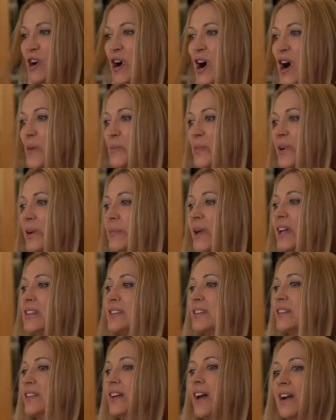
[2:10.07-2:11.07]
Um, but
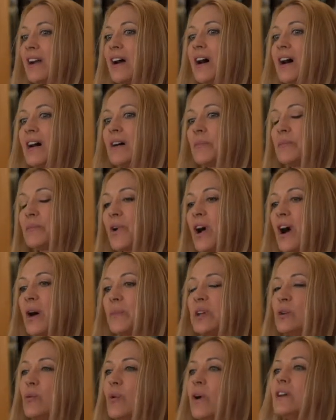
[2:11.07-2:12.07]
basically, I co
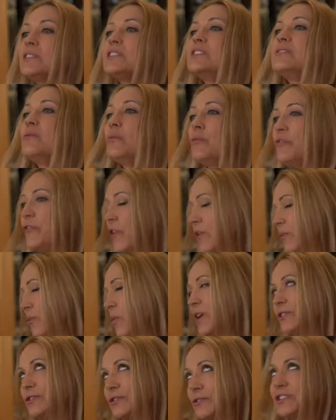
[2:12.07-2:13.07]
copied Walt,
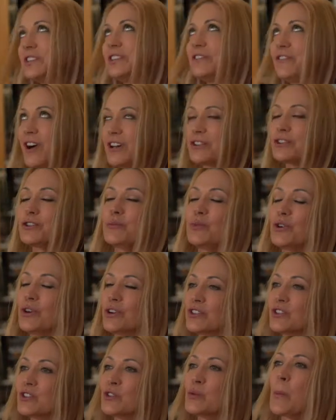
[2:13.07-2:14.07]
Walter T. Foster
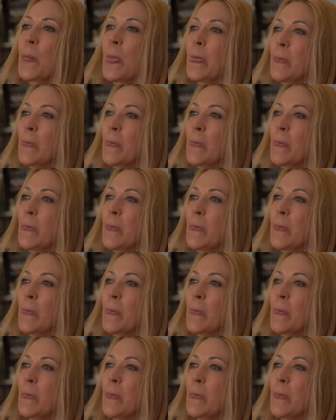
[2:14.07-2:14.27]
books